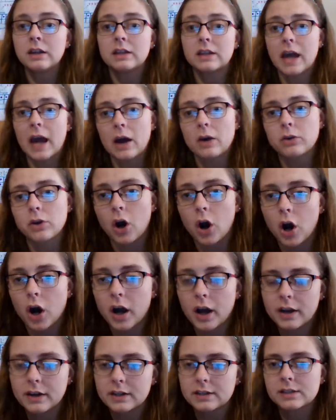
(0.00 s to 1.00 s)
count
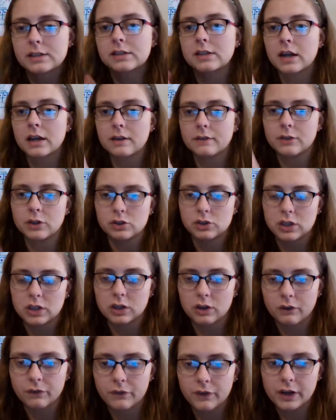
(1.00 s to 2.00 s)
on instead of
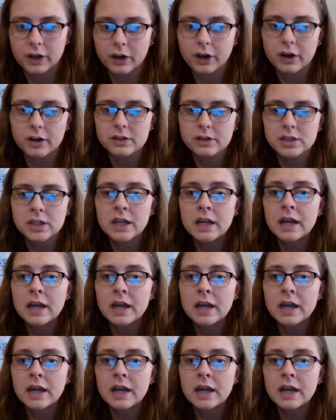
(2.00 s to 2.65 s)
using your fingers.